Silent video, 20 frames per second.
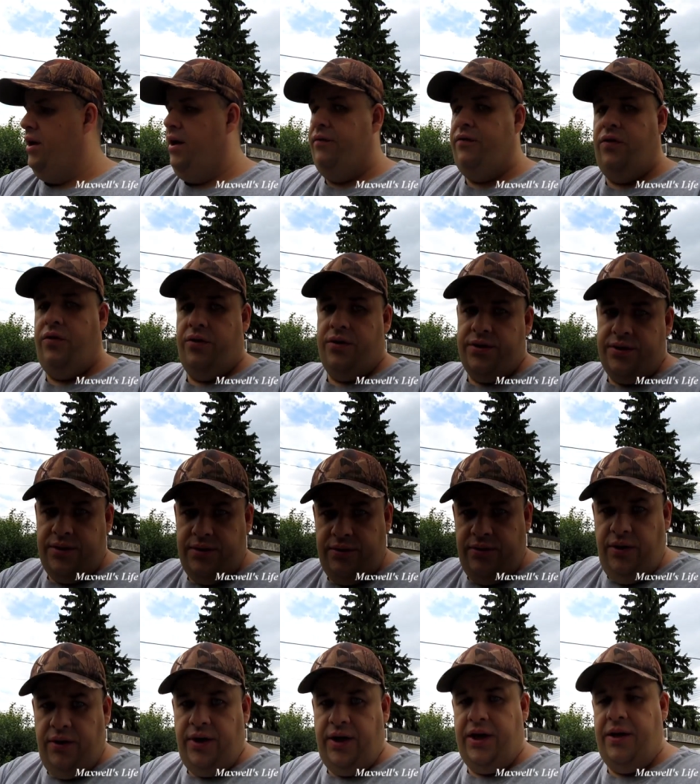Of course,
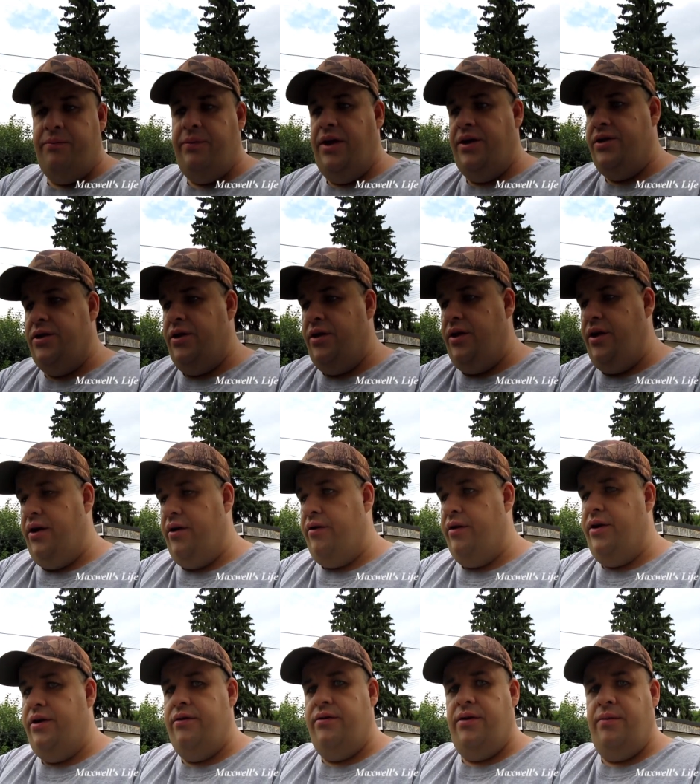like I mentioned
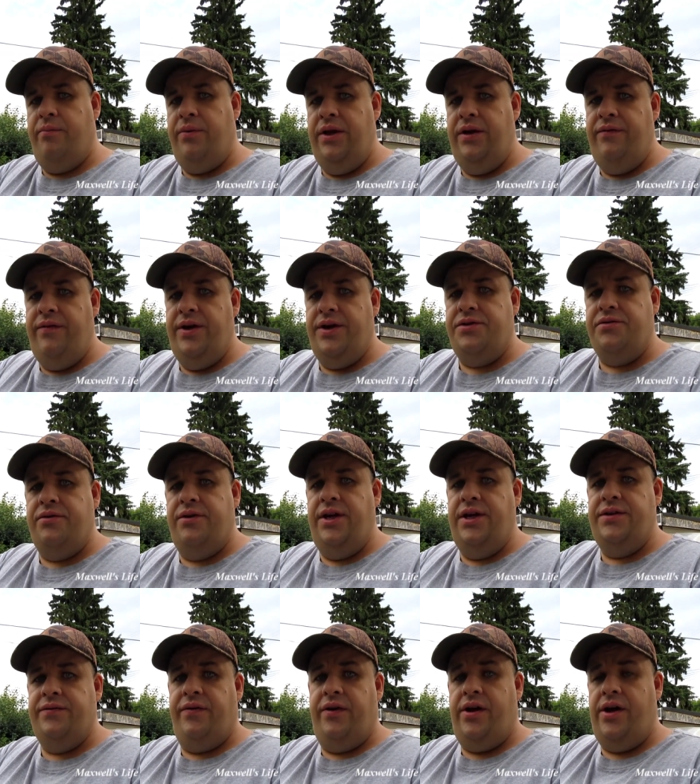there in I believe
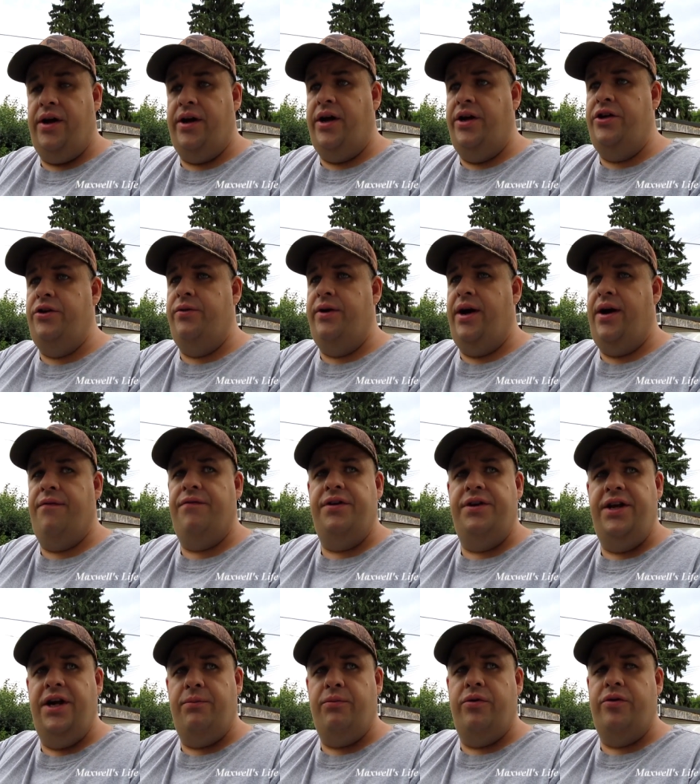yesterday's vlog, I do have
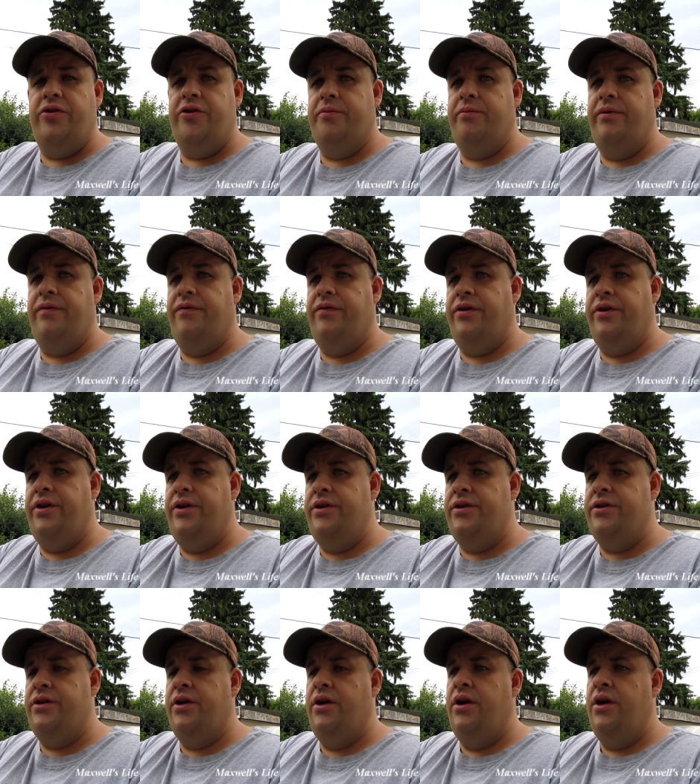the demo derby
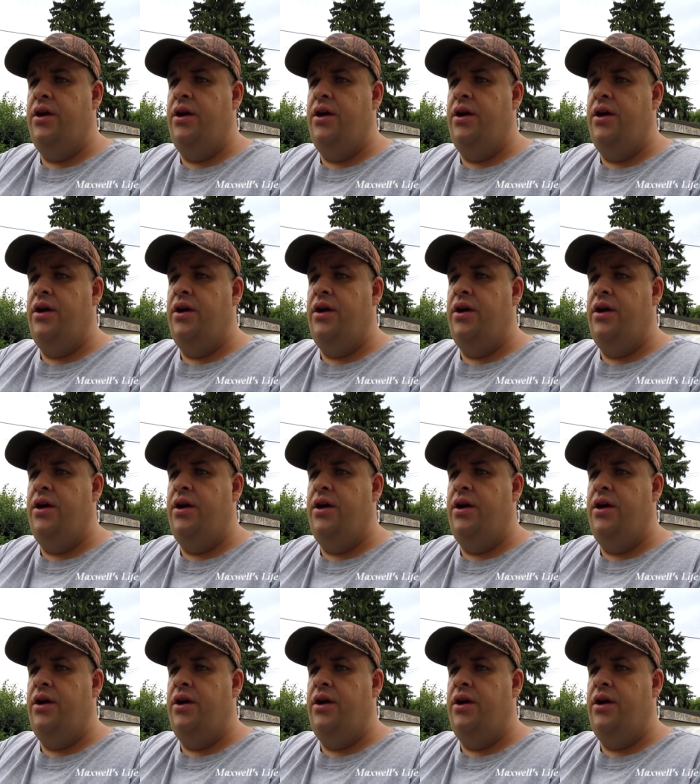footage